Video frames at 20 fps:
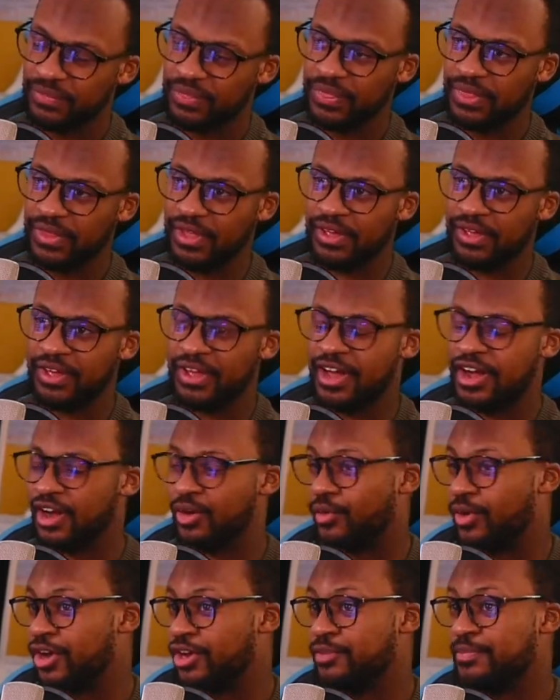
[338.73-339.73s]
Well,
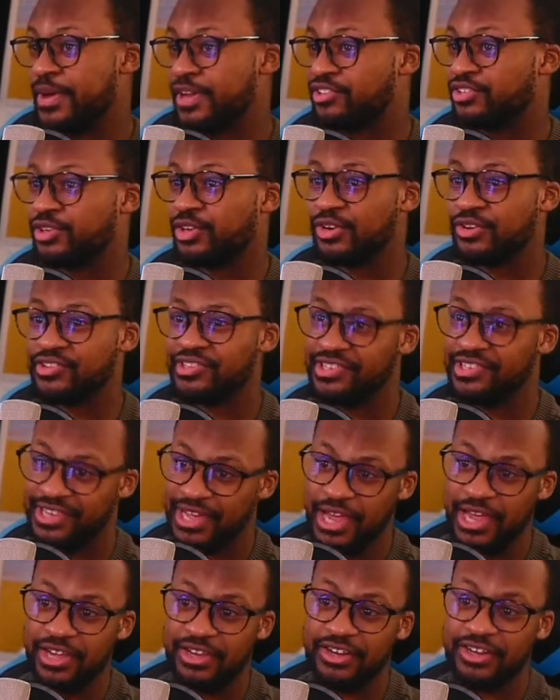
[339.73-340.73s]
you're about to learn today.
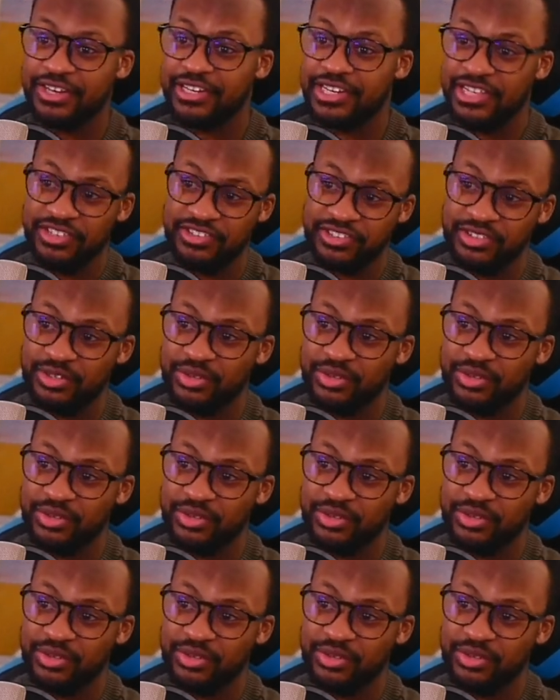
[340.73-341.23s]
You're going to need to.